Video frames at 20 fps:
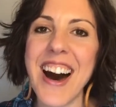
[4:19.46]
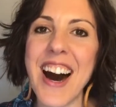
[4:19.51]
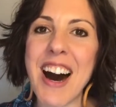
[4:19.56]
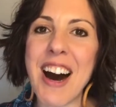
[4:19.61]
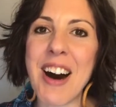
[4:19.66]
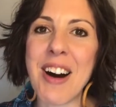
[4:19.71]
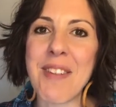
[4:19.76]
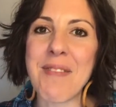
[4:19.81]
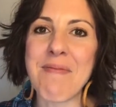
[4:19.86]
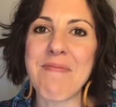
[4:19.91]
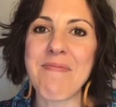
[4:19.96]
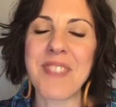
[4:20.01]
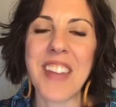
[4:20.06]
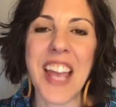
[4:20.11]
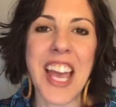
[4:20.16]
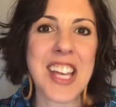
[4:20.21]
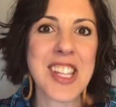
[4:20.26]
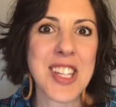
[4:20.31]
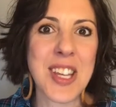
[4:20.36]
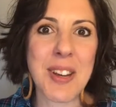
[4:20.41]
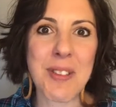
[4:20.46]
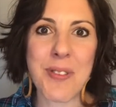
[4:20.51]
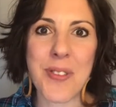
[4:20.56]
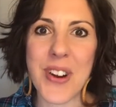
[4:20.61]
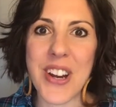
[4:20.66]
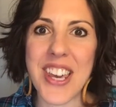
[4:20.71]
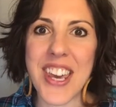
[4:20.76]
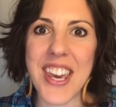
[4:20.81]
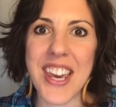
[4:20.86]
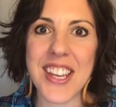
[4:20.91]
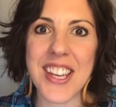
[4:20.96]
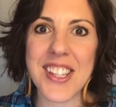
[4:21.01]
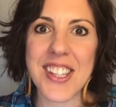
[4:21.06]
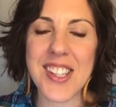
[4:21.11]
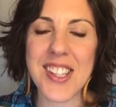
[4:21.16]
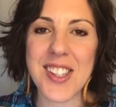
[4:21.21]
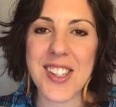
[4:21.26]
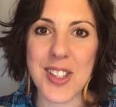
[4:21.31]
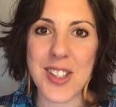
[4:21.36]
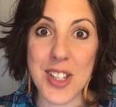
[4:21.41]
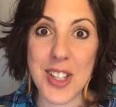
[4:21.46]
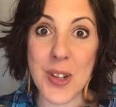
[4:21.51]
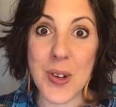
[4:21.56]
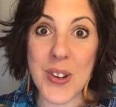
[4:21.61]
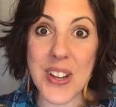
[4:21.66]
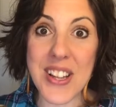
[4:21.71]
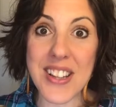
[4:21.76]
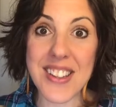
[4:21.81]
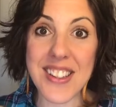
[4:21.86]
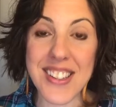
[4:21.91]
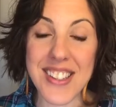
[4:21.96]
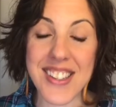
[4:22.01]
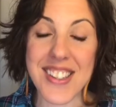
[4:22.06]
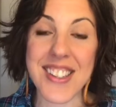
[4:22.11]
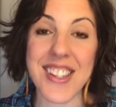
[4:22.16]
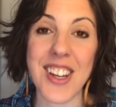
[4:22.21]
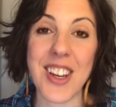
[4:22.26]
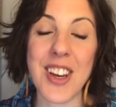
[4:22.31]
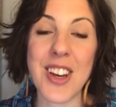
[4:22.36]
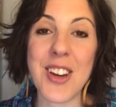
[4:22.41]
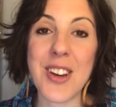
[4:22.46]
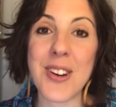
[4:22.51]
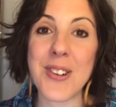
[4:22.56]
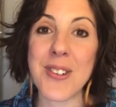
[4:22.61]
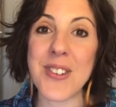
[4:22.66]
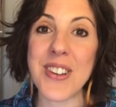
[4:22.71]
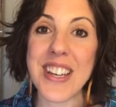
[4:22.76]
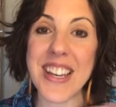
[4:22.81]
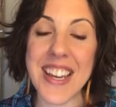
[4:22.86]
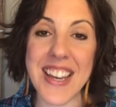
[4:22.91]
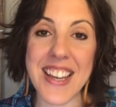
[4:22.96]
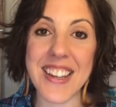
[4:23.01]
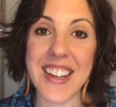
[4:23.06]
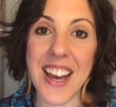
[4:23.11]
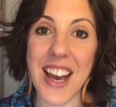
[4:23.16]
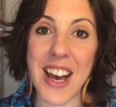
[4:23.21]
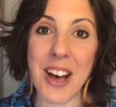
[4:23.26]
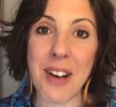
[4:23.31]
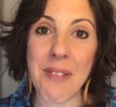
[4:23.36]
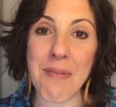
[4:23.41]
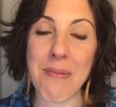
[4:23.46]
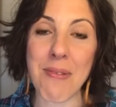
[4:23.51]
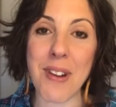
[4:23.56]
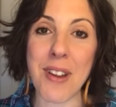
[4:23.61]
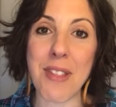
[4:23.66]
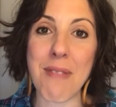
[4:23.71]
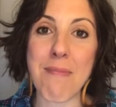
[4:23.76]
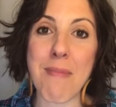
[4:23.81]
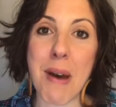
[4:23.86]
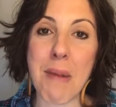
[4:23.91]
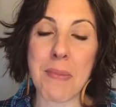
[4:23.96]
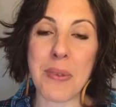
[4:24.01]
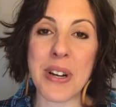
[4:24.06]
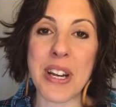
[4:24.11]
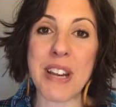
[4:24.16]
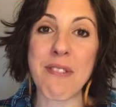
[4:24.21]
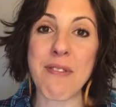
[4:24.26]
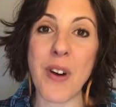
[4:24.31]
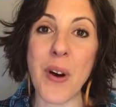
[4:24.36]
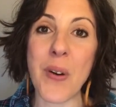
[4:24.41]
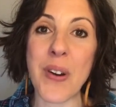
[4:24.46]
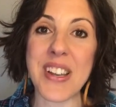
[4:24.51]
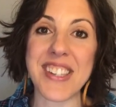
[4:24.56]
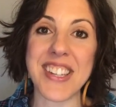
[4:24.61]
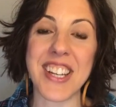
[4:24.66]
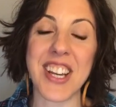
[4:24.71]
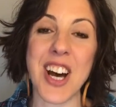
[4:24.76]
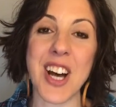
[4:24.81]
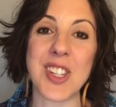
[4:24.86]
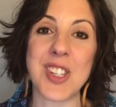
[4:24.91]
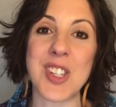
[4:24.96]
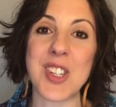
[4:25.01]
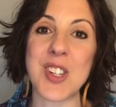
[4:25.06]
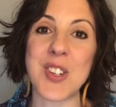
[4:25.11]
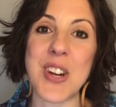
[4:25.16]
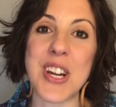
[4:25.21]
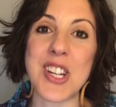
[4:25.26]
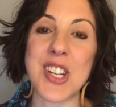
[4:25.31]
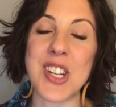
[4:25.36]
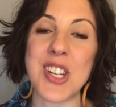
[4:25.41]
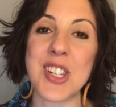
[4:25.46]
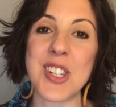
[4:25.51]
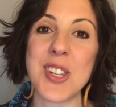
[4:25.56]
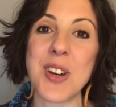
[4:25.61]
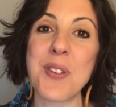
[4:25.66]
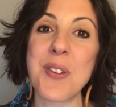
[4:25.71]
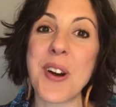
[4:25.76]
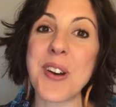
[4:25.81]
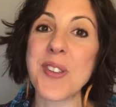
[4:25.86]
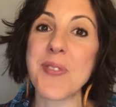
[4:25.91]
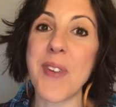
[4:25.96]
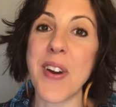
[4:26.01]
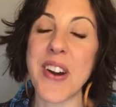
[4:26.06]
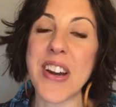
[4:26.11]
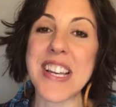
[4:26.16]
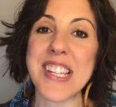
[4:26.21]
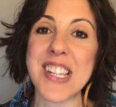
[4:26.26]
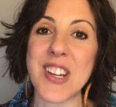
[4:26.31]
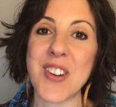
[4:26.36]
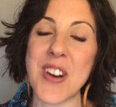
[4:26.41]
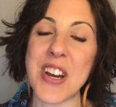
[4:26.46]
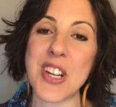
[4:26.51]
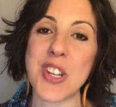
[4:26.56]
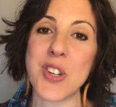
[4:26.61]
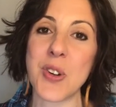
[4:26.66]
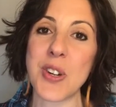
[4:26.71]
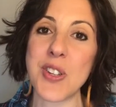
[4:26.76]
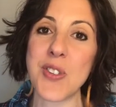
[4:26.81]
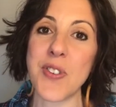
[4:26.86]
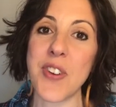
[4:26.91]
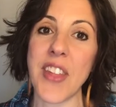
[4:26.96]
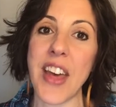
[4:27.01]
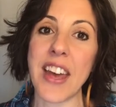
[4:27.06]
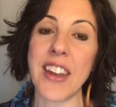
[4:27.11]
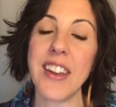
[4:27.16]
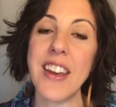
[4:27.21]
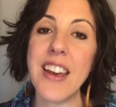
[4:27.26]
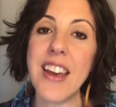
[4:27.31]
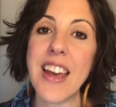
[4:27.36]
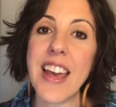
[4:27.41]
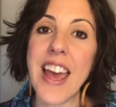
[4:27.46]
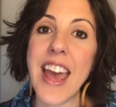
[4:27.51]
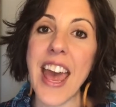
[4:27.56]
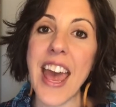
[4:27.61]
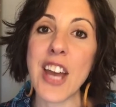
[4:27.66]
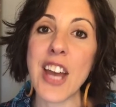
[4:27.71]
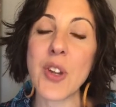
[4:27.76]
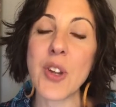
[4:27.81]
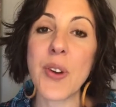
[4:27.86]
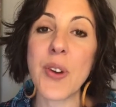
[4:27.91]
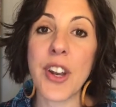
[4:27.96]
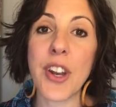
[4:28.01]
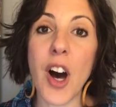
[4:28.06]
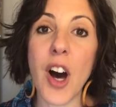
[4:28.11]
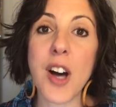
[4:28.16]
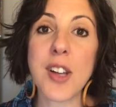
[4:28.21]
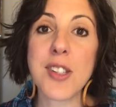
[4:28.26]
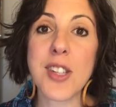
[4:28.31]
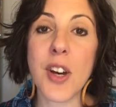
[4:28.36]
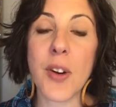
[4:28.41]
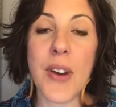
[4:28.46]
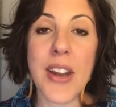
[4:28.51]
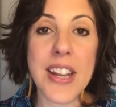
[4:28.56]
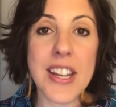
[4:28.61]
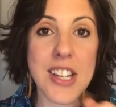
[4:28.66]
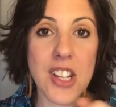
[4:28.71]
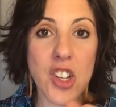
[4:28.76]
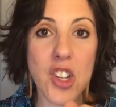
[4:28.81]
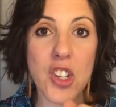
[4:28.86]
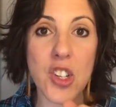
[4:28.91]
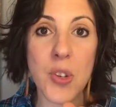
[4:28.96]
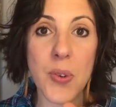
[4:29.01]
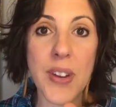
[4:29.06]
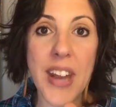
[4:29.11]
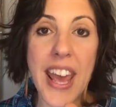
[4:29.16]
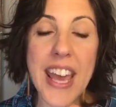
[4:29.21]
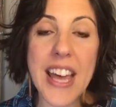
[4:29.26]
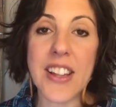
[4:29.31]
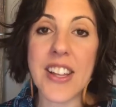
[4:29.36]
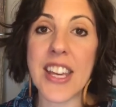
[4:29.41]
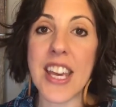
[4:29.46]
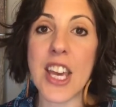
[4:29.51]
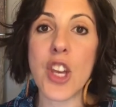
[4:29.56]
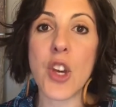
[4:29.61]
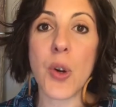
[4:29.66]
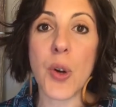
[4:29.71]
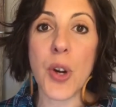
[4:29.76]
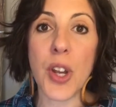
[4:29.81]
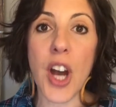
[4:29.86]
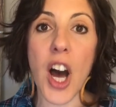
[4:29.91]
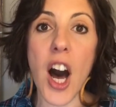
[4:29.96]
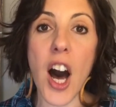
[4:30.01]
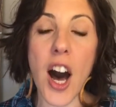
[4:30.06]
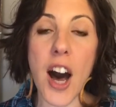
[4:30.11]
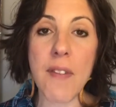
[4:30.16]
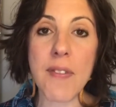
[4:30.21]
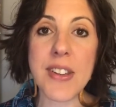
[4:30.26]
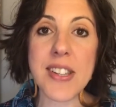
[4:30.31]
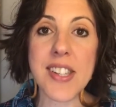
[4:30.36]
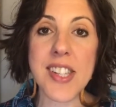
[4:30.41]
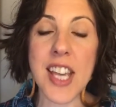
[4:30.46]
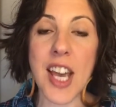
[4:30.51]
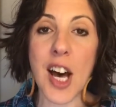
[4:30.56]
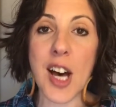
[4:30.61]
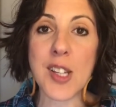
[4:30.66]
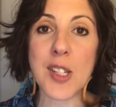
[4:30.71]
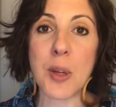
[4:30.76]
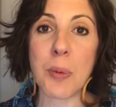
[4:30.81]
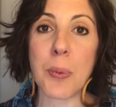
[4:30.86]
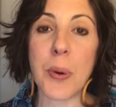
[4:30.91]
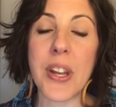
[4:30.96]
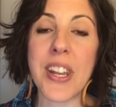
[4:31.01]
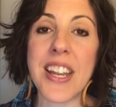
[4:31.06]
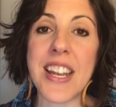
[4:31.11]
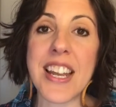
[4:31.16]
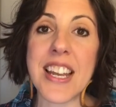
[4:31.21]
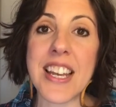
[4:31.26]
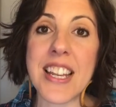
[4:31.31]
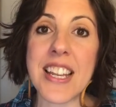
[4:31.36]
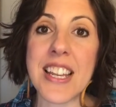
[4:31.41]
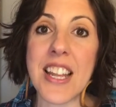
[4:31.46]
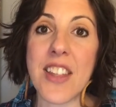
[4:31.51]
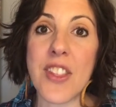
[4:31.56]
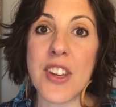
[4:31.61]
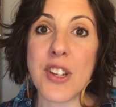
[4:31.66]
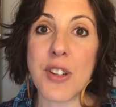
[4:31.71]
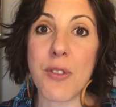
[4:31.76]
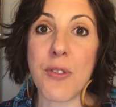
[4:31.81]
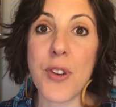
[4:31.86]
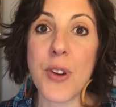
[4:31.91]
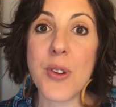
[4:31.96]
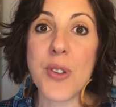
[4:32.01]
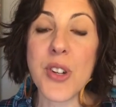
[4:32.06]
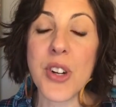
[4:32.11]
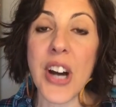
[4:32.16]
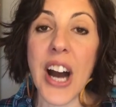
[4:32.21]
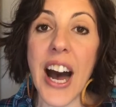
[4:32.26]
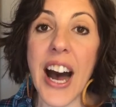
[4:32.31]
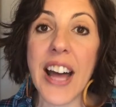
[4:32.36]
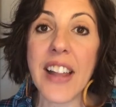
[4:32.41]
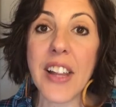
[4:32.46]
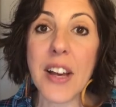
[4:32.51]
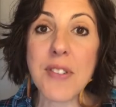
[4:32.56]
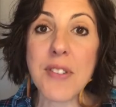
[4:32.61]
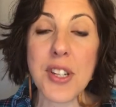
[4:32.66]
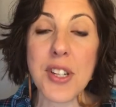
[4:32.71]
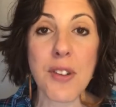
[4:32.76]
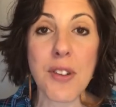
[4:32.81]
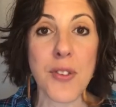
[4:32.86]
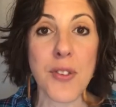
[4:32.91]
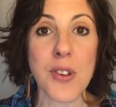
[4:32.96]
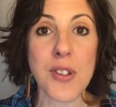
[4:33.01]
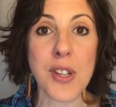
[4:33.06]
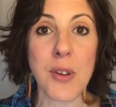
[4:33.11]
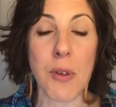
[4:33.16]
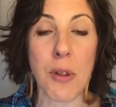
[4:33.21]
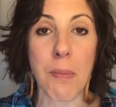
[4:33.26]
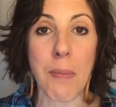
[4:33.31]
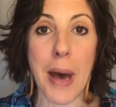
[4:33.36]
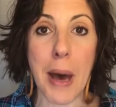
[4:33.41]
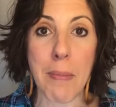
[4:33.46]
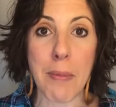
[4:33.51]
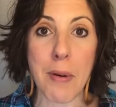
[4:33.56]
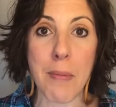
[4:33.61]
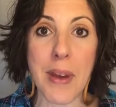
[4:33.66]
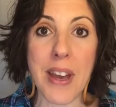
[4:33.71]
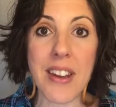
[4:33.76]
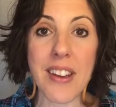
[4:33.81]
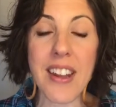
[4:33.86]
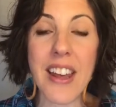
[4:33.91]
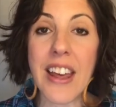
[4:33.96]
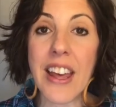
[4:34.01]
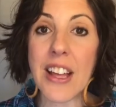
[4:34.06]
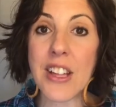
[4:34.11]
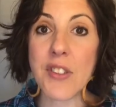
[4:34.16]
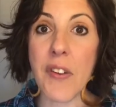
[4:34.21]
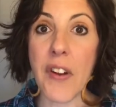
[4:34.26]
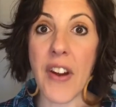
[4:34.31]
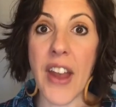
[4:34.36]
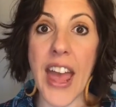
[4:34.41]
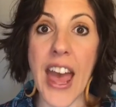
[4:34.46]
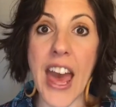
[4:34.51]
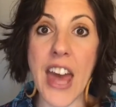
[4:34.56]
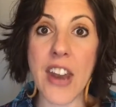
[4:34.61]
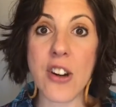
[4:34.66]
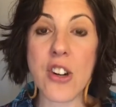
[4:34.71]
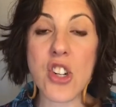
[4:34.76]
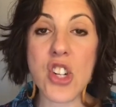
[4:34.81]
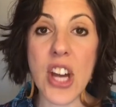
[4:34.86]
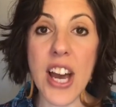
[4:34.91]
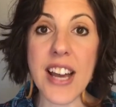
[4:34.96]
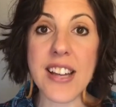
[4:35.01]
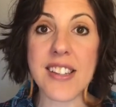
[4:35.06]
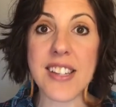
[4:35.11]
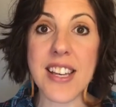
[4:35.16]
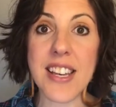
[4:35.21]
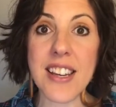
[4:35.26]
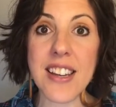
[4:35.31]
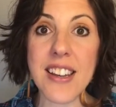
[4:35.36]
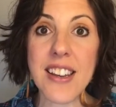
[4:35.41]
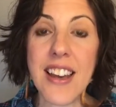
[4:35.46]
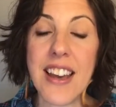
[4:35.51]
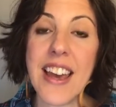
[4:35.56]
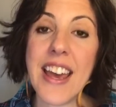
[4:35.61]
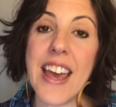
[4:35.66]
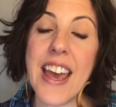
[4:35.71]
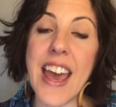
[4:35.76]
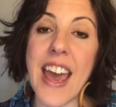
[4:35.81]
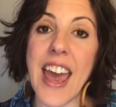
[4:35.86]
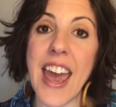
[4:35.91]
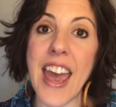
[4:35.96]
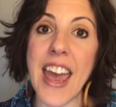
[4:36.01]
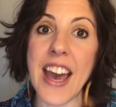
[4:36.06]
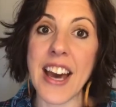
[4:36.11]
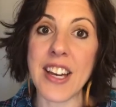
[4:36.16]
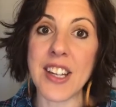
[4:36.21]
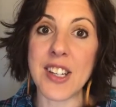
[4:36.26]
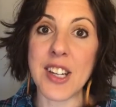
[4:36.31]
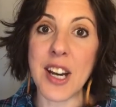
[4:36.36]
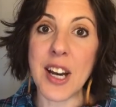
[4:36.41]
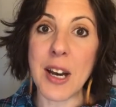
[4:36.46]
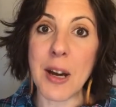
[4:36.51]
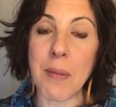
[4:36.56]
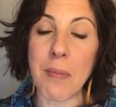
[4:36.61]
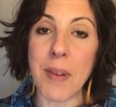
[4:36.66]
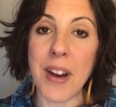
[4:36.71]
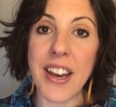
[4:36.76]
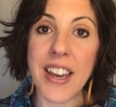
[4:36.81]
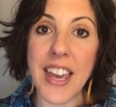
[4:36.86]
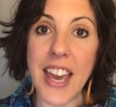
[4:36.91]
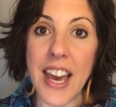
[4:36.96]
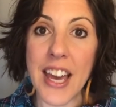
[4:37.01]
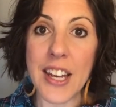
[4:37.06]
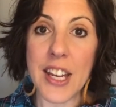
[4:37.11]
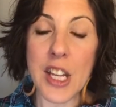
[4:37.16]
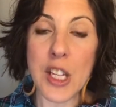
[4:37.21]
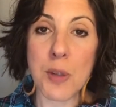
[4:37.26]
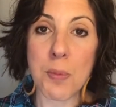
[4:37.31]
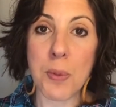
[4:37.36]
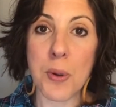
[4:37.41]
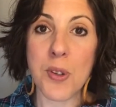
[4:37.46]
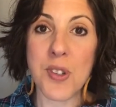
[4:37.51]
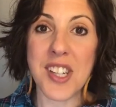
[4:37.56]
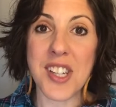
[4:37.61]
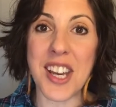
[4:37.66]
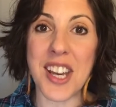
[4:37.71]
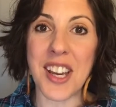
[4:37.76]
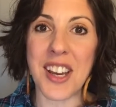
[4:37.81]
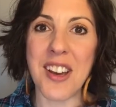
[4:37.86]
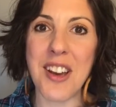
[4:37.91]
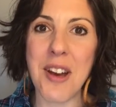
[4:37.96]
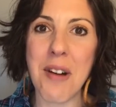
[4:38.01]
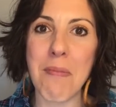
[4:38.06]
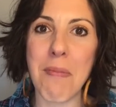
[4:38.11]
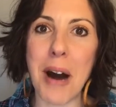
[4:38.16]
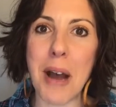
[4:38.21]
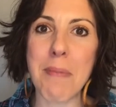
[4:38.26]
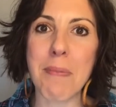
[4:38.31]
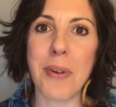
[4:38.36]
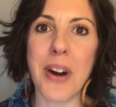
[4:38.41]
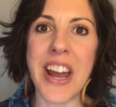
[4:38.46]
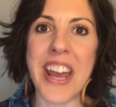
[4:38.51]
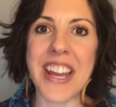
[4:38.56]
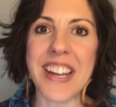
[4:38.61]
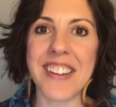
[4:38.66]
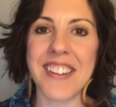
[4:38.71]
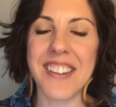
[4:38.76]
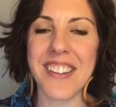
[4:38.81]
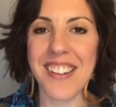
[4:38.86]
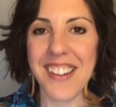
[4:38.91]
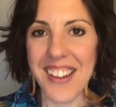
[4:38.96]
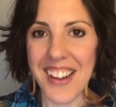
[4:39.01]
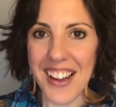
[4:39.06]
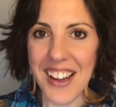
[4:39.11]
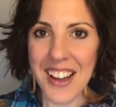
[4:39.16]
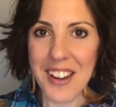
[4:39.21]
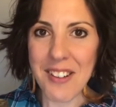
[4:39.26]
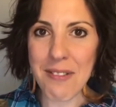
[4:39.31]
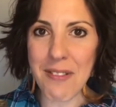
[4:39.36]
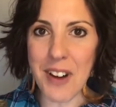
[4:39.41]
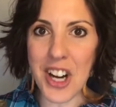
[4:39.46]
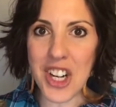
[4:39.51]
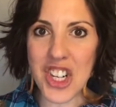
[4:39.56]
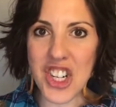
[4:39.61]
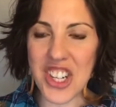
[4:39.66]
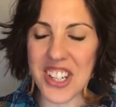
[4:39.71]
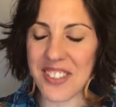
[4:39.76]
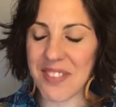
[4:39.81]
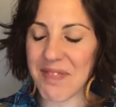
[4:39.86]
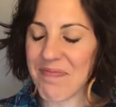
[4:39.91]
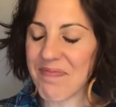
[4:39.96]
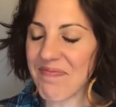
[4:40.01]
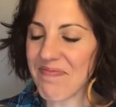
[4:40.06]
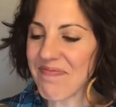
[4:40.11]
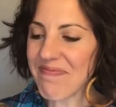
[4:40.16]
It's good for kids, students who need help with memory, focus, and concentration. So rosemary is a great choice for that. And you can also, in addition to inhaling it, you could obviously also put it in the diffuser. I love to diffuse it with peppermint. It's very energizing, and again, it's boosting my brain function.